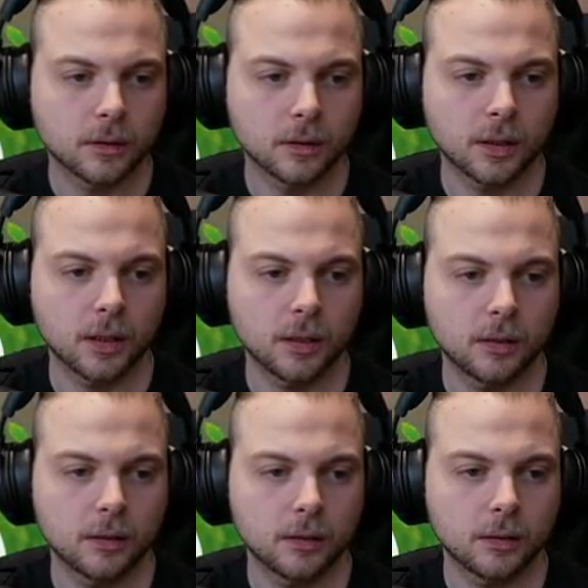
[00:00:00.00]
Okay.
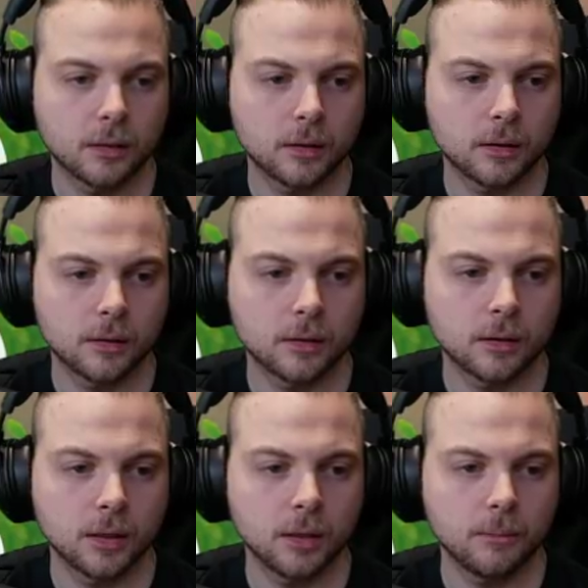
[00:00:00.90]

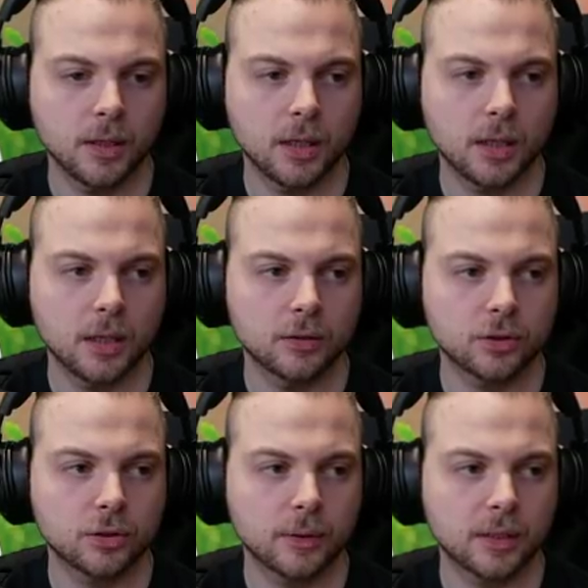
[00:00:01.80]
Let me
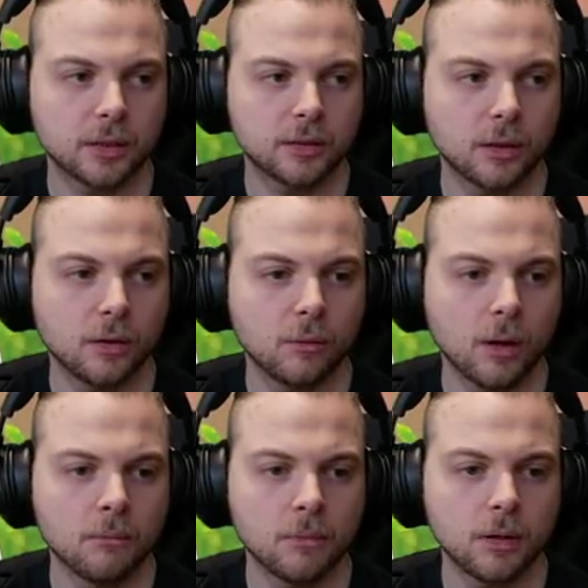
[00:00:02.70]
just quickly do
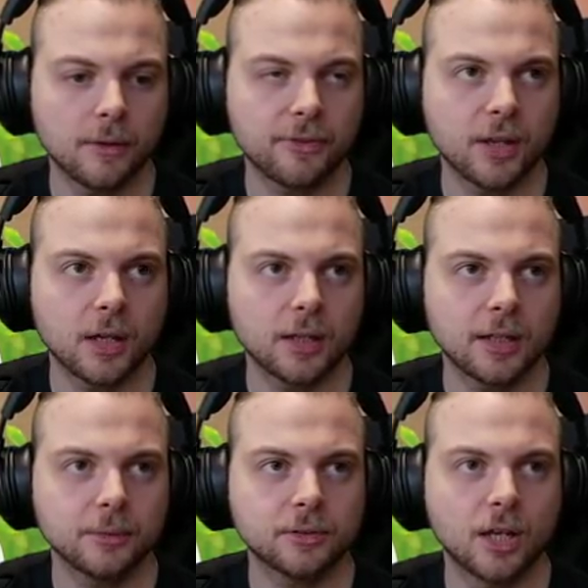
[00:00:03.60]
one more thing and
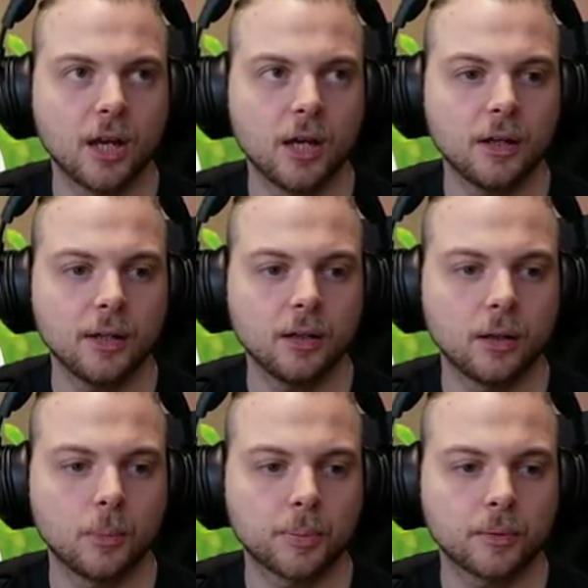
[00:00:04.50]
I'll turn it
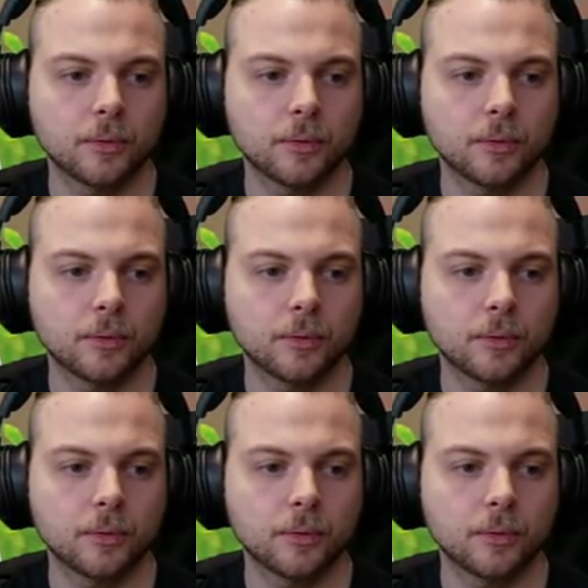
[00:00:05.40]
up.